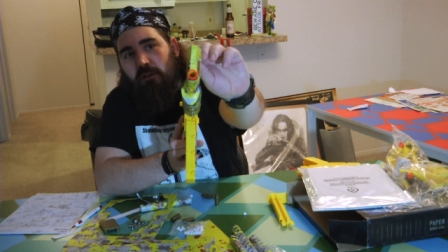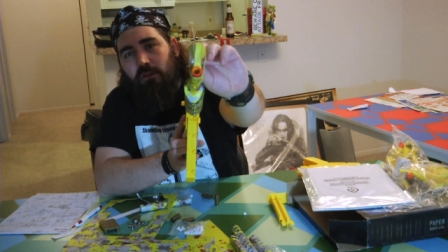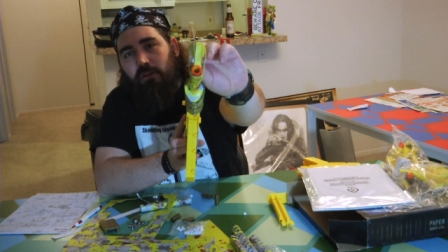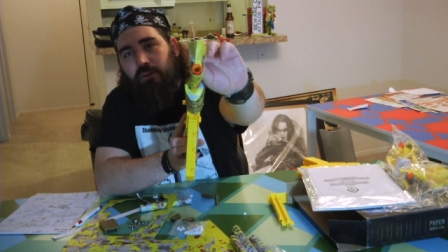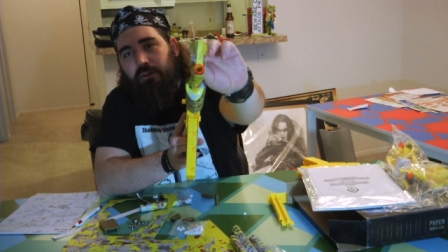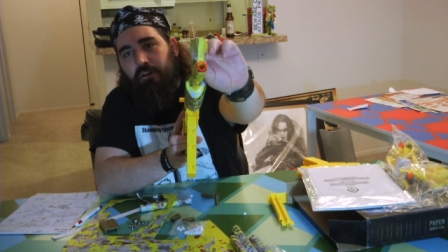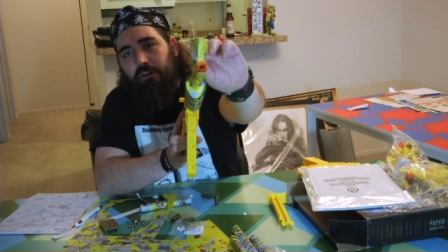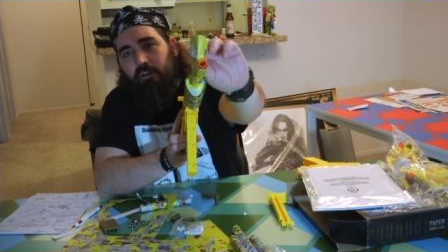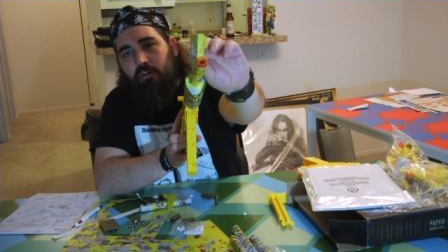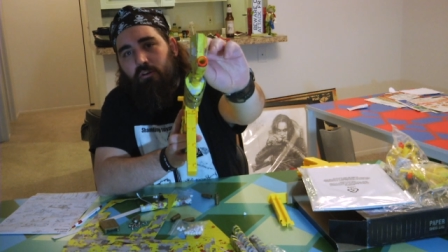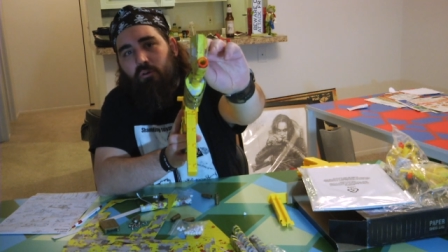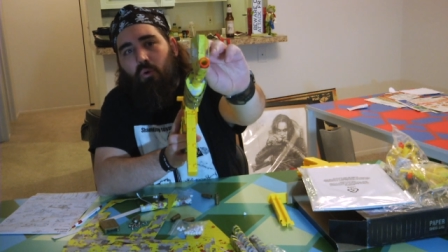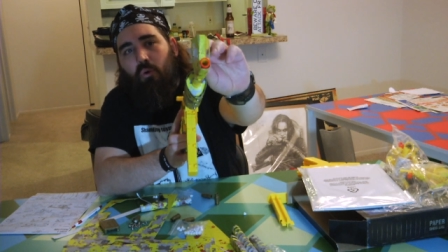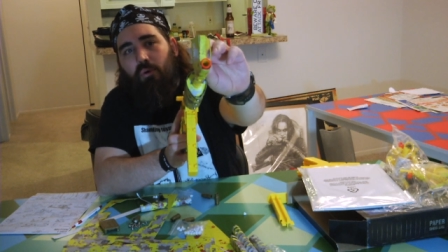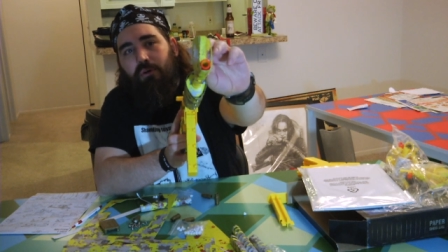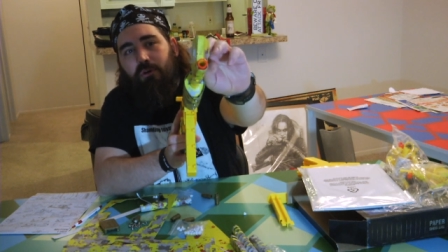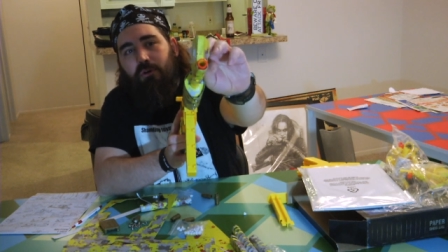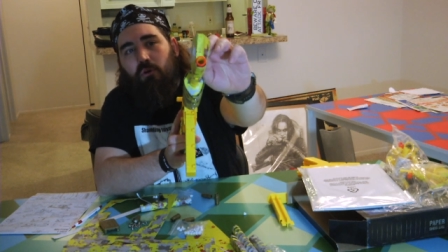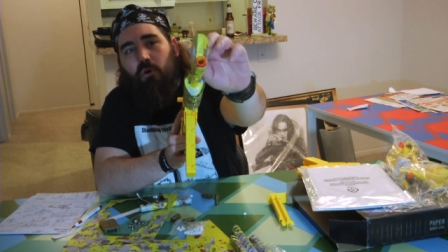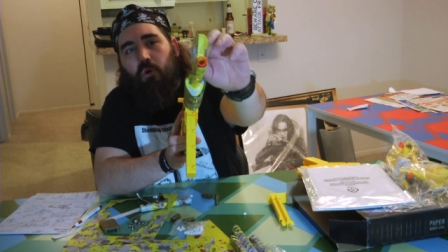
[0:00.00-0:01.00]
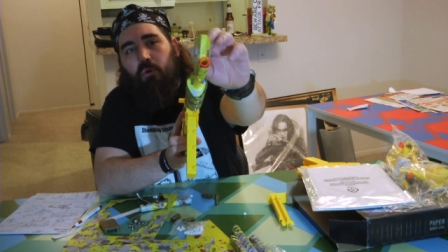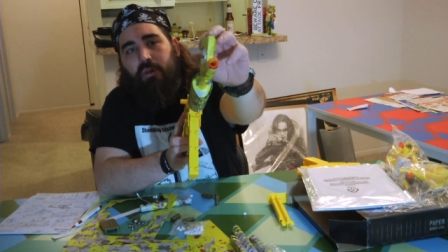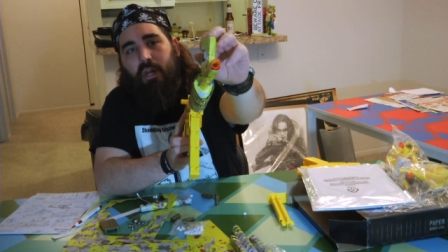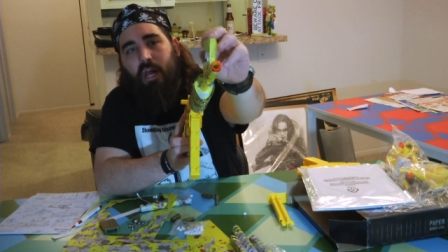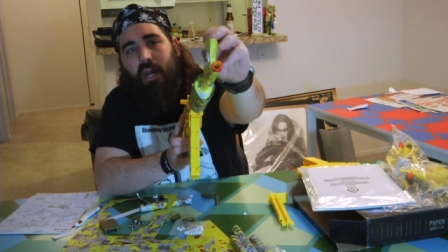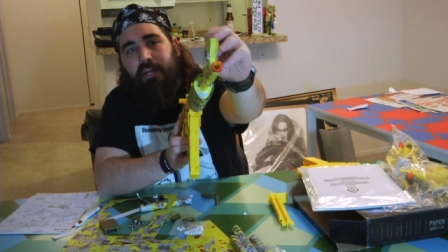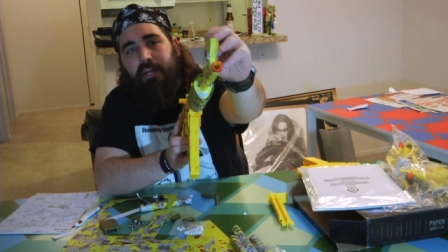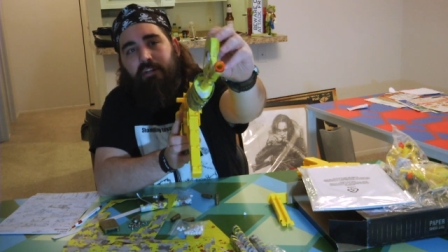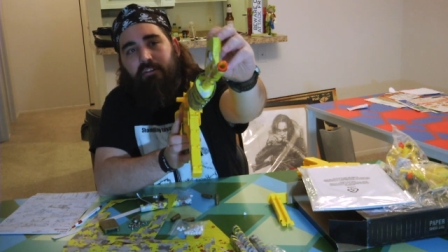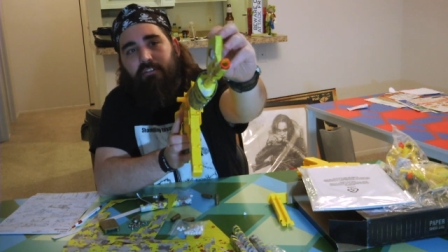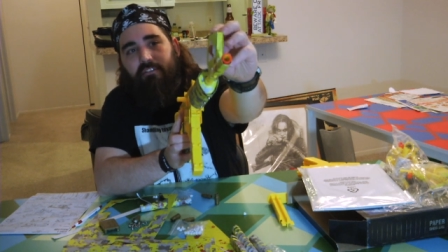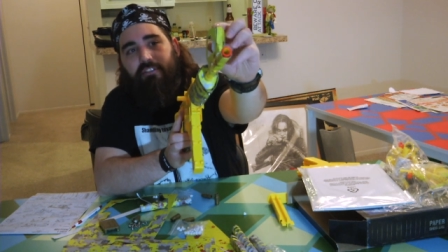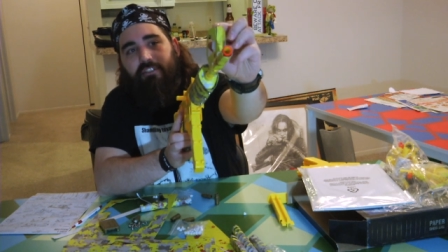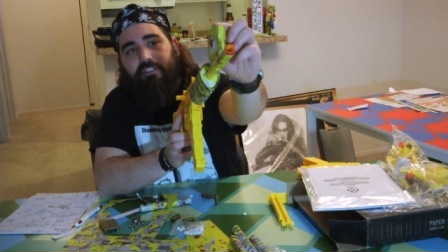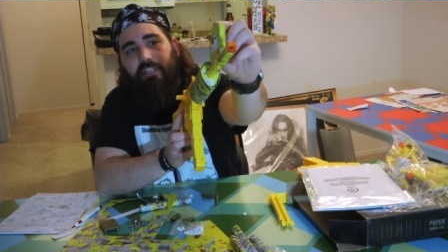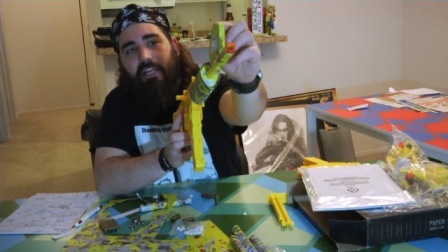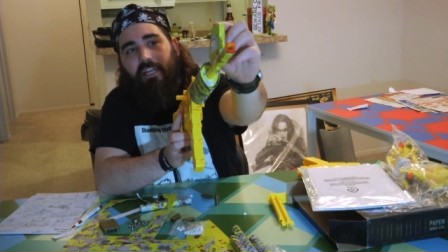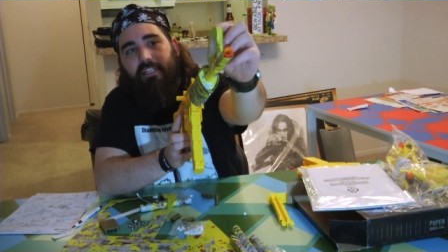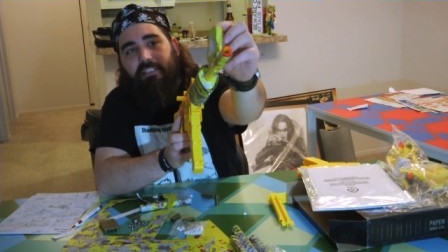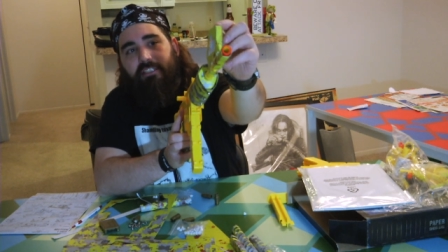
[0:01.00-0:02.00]
They're your quote-unquote iron
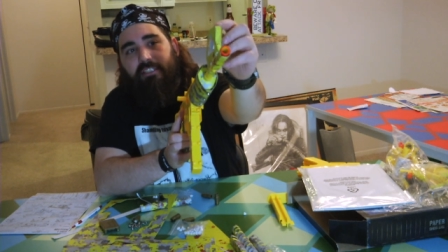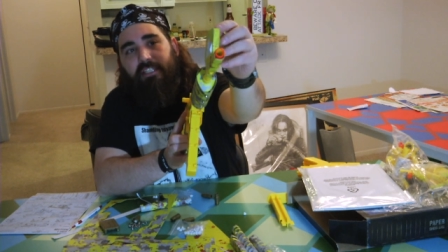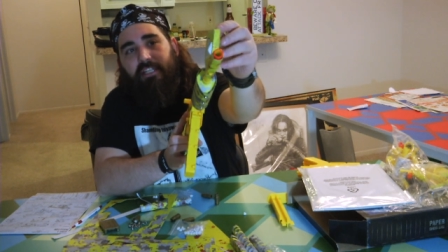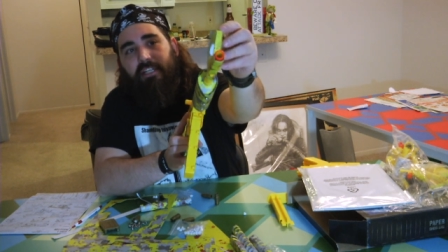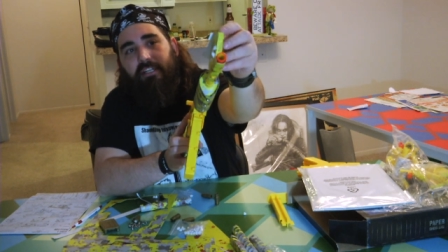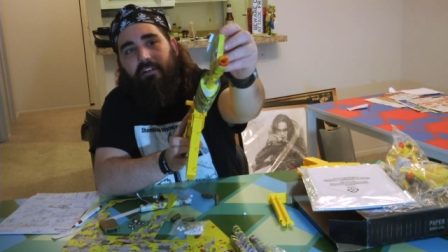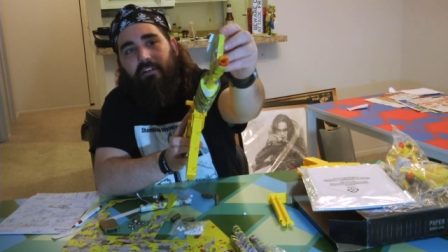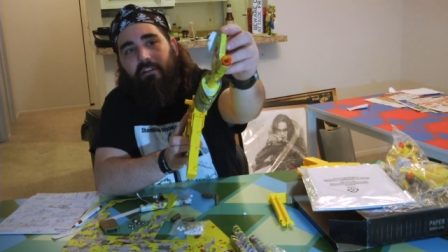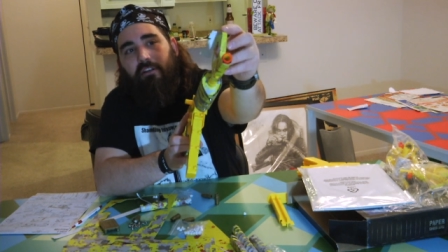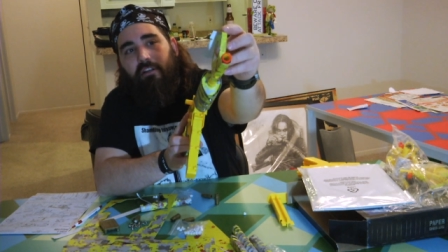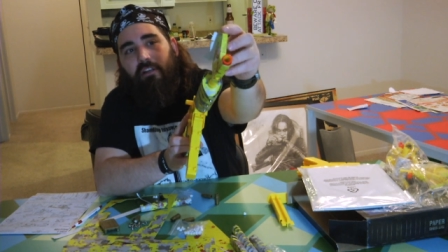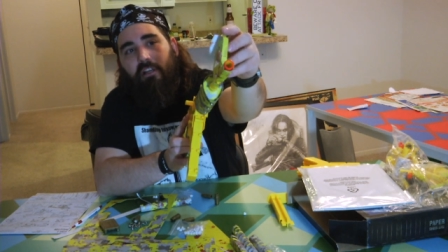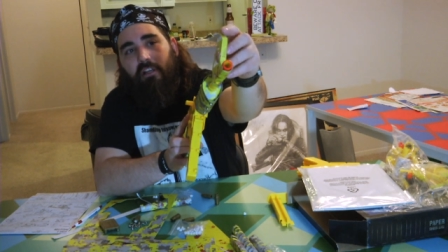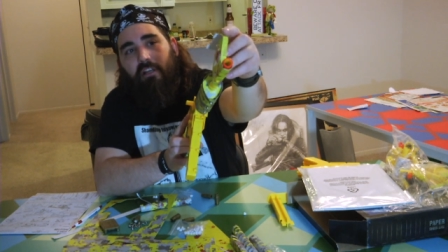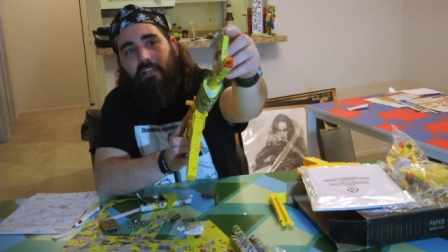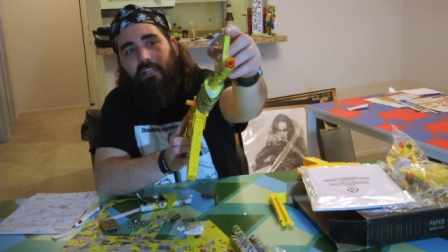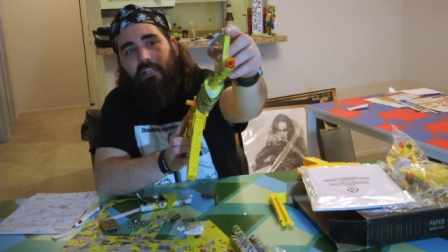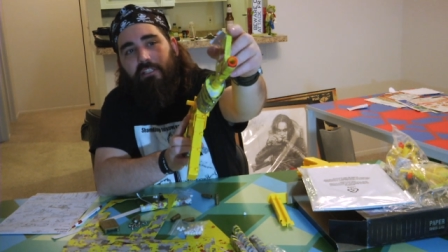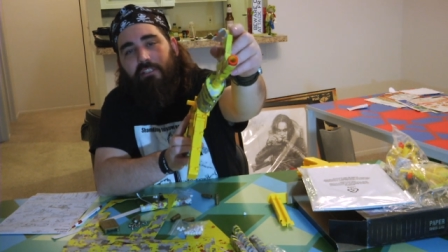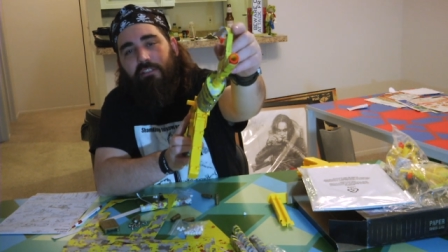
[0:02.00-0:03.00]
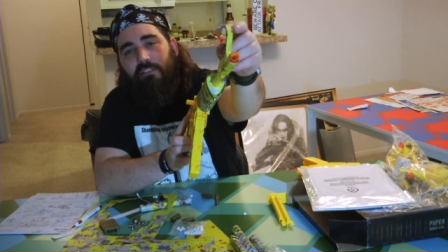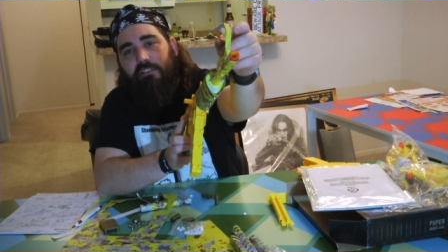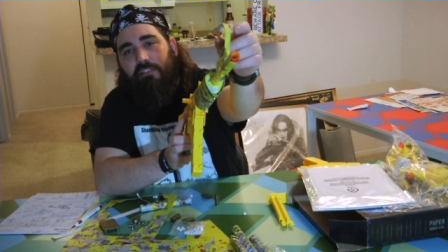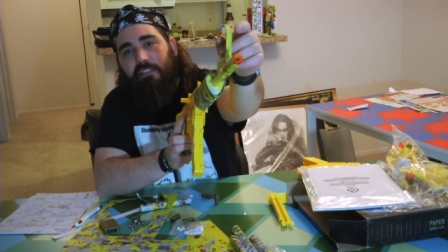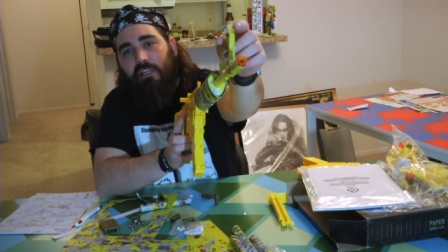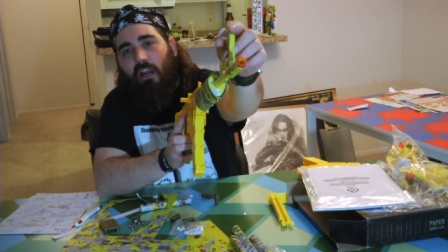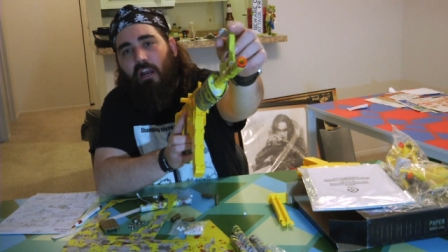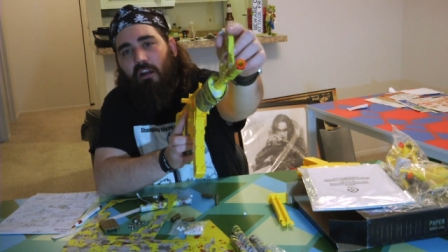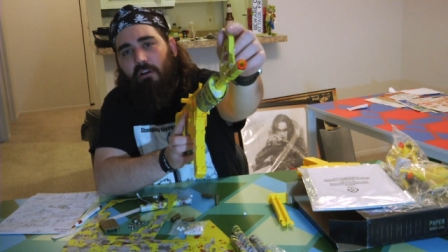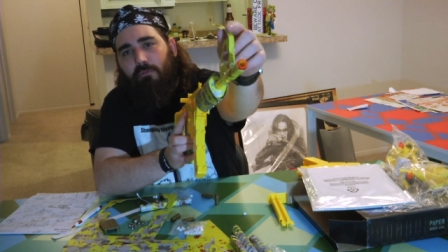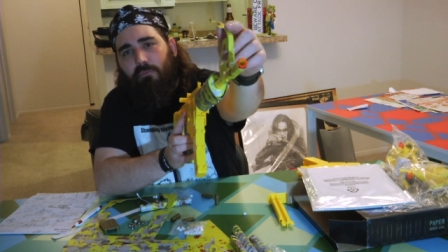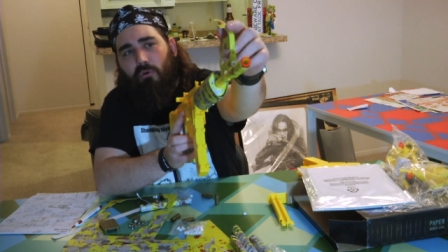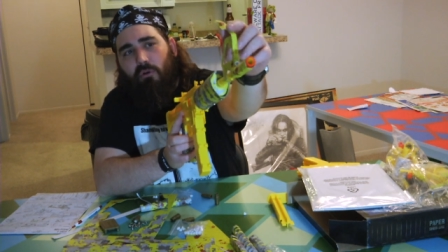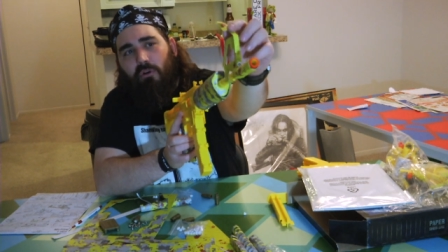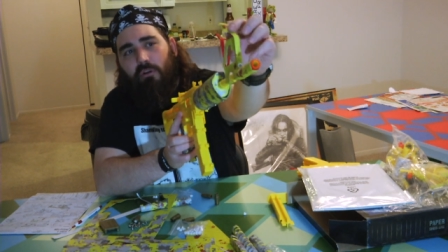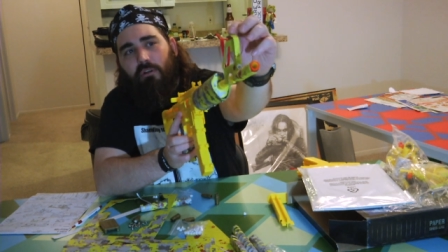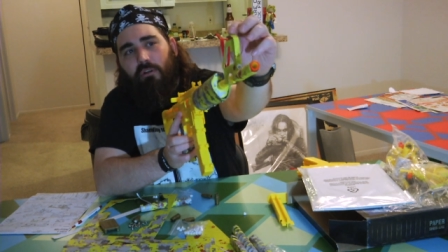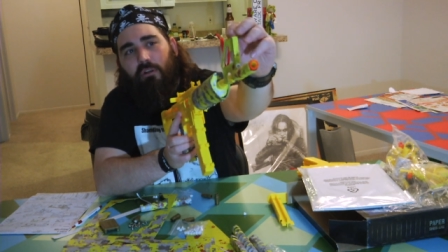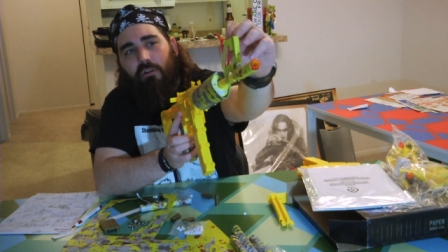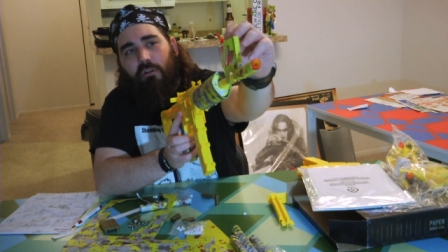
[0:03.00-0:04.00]
sights here. Is
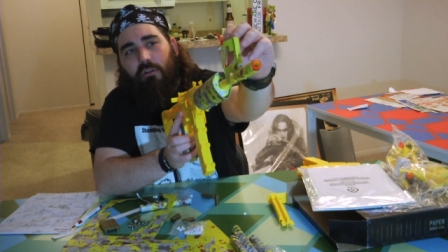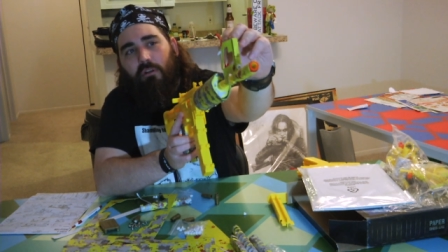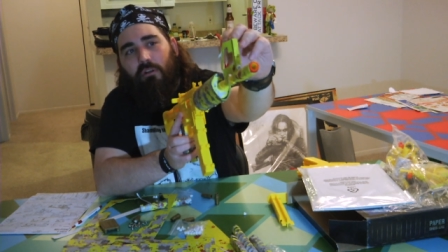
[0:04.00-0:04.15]
cardboard,